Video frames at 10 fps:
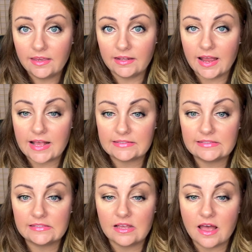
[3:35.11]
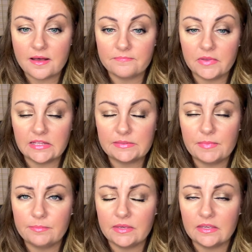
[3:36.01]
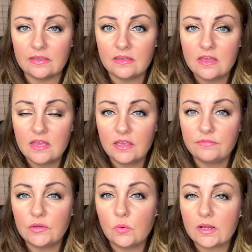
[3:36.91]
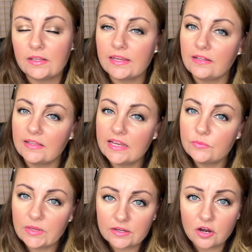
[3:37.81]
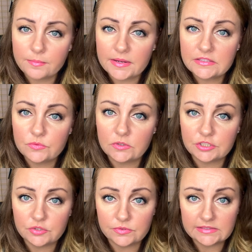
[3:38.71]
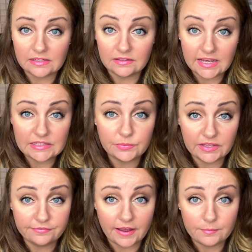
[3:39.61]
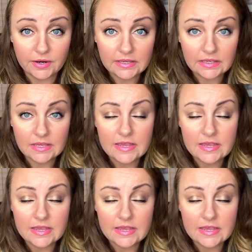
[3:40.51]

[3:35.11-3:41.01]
It has, it's maybe, if you want like a lightweight garment, you will choose a lightweight fabric.